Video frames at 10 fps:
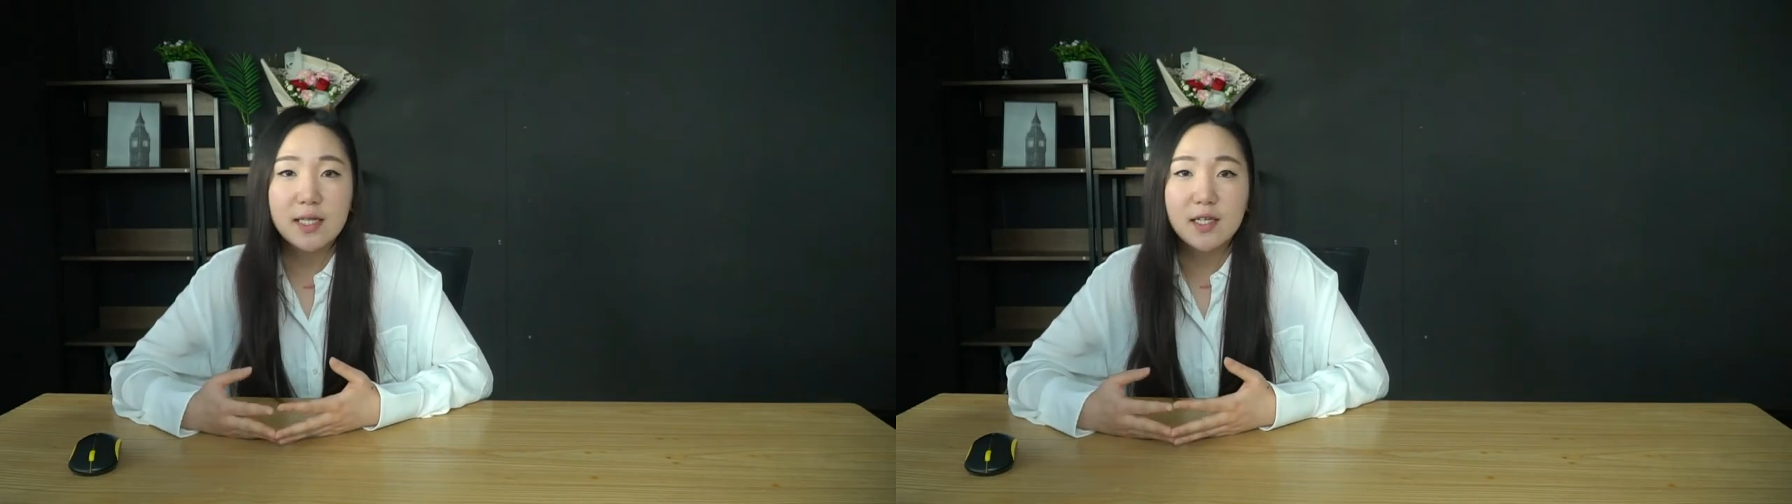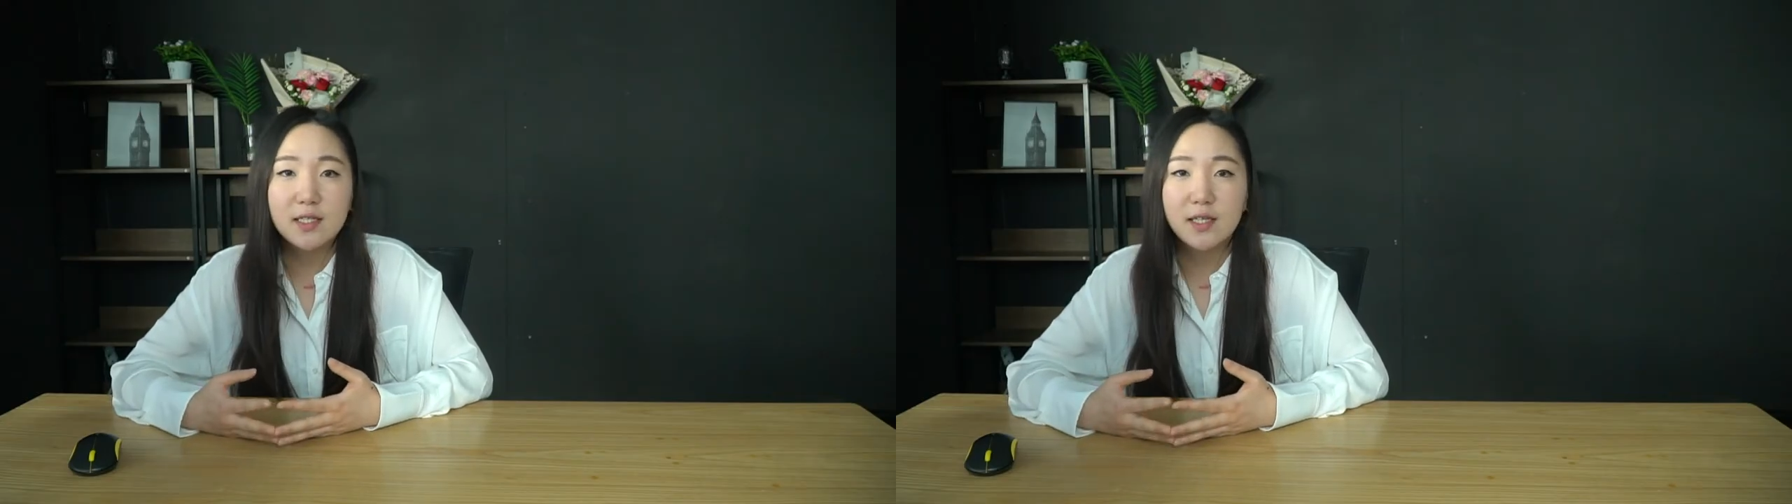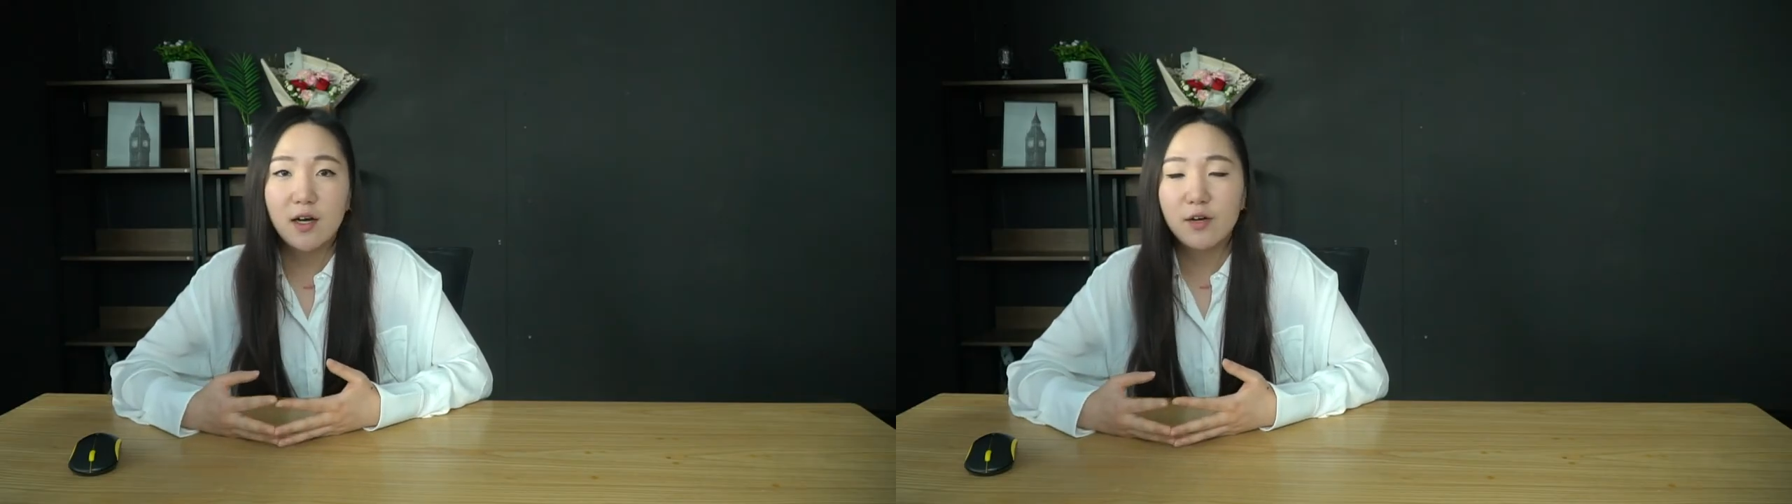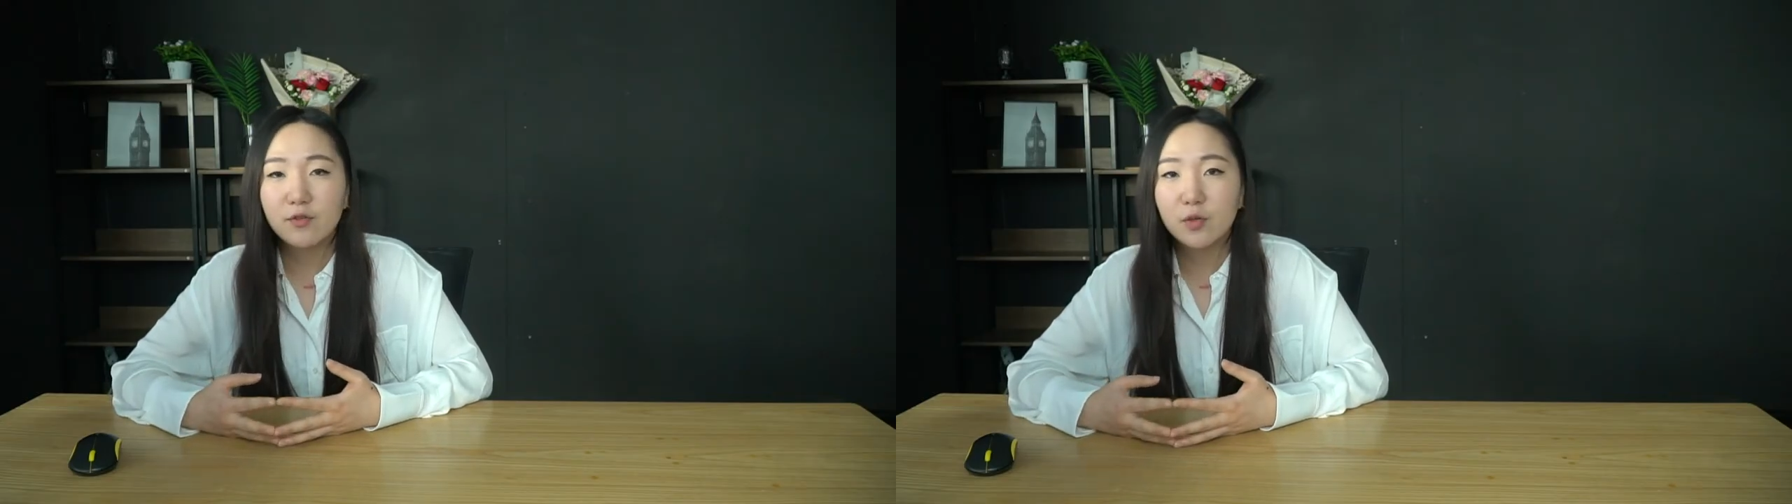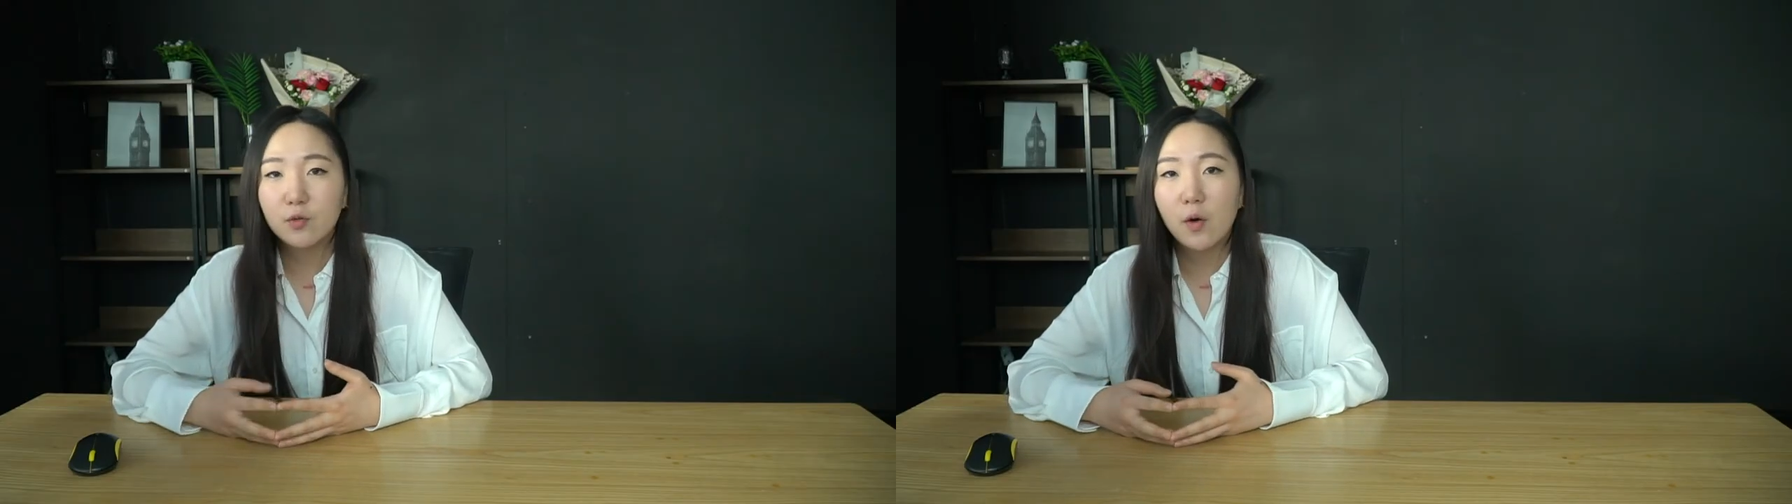actually kind
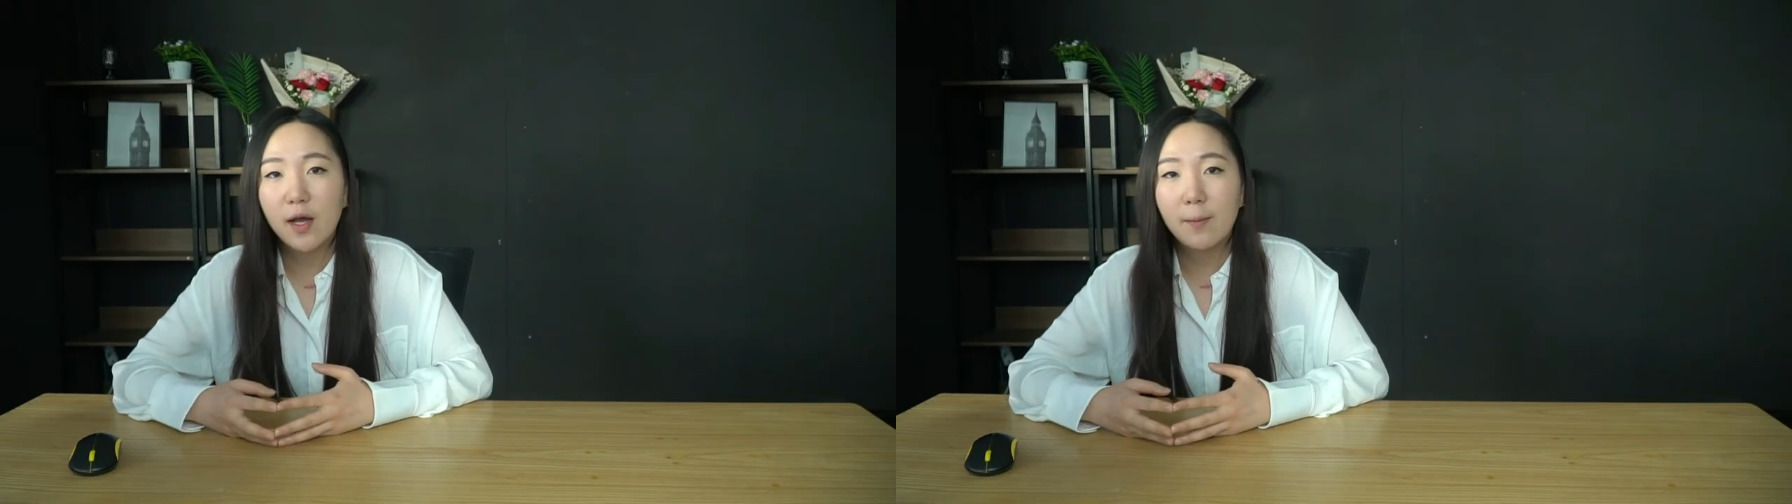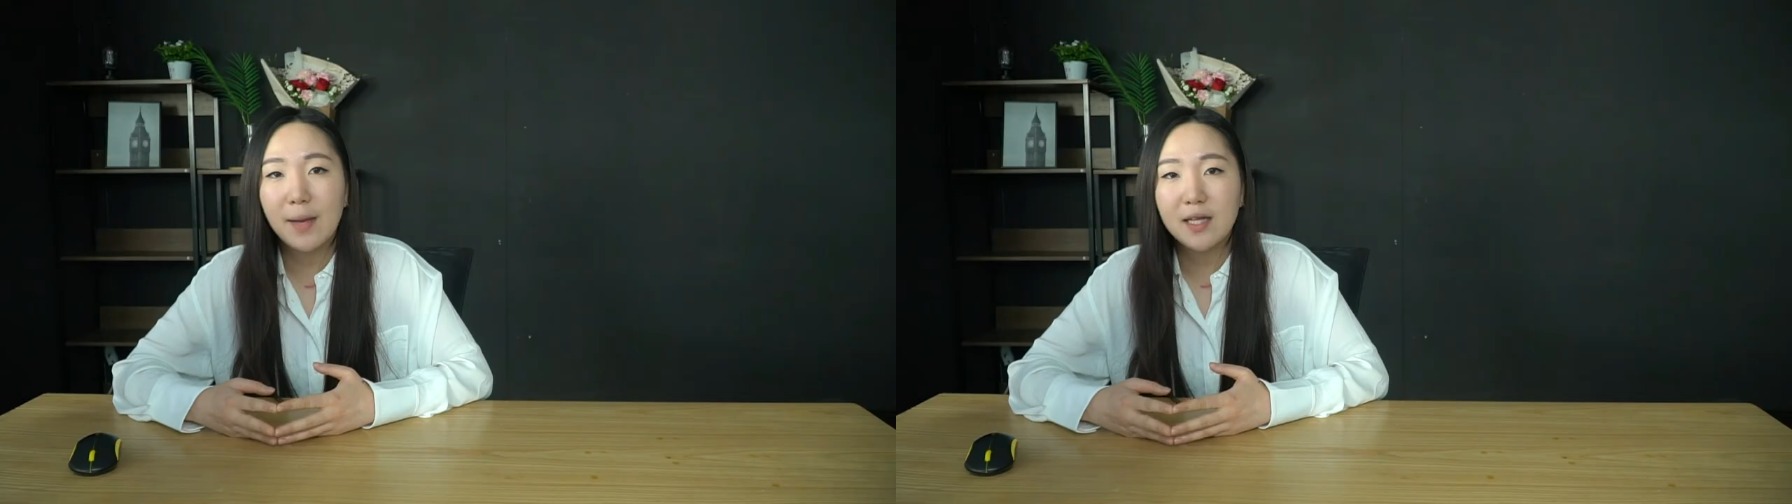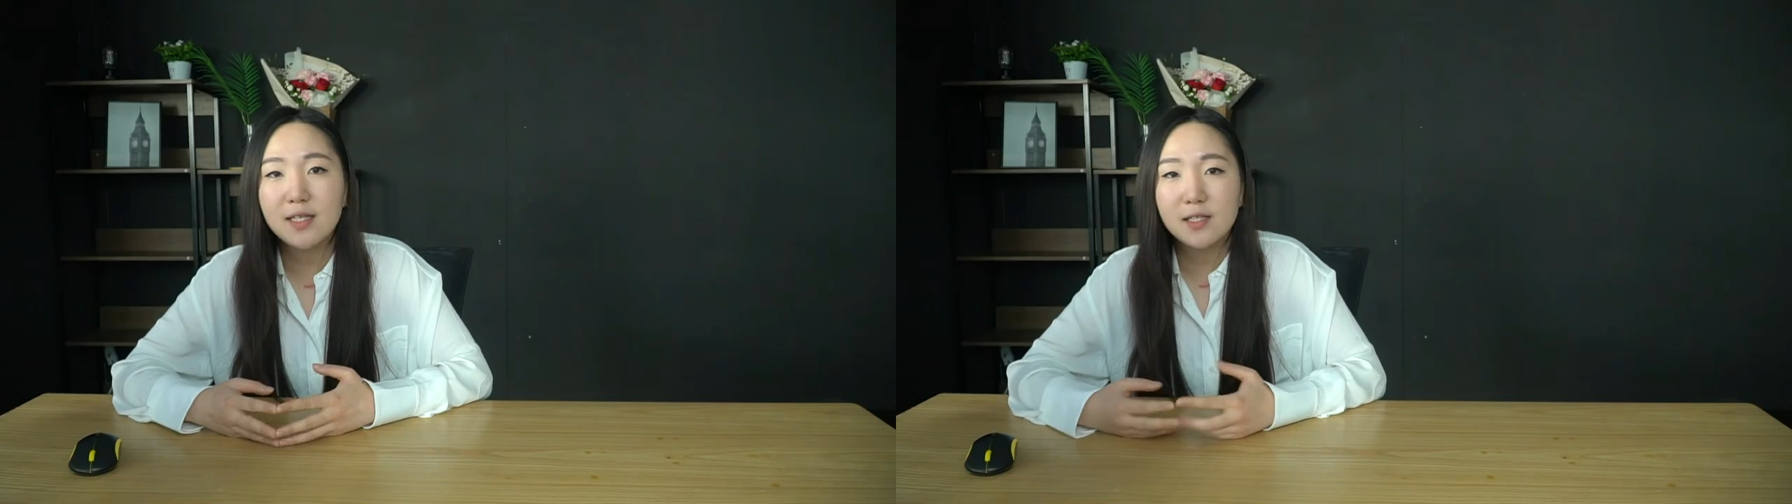of require maths.